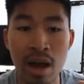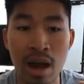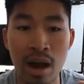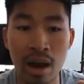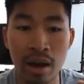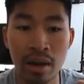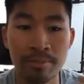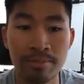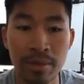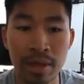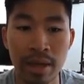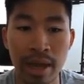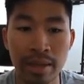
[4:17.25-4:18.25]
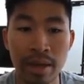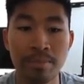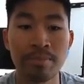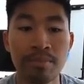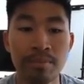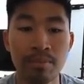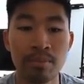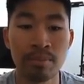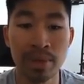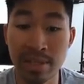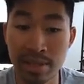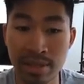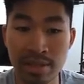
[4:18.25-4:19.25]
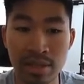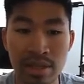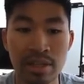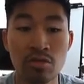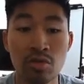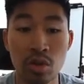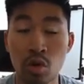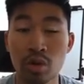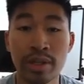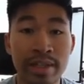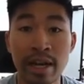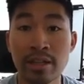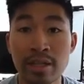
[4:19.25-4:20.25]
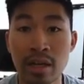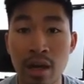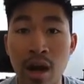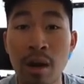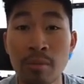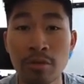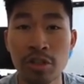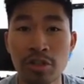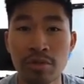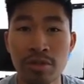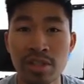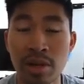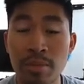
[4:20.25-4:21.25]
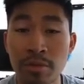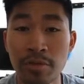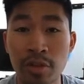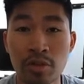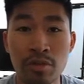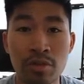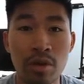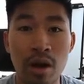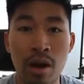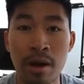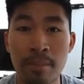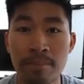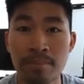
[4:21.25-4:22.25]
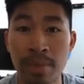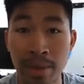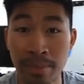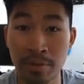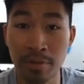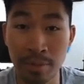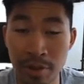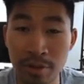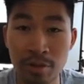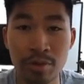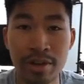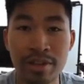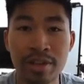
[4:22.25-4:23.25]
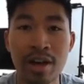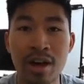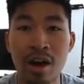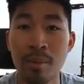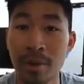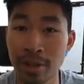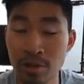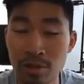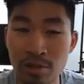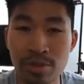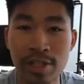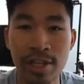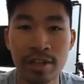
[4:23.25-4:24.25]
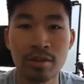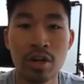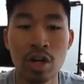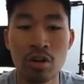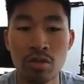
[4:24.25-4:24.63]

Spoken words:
and that business is recordingnow.com, which some of you may be familiar with on my YouTube channel.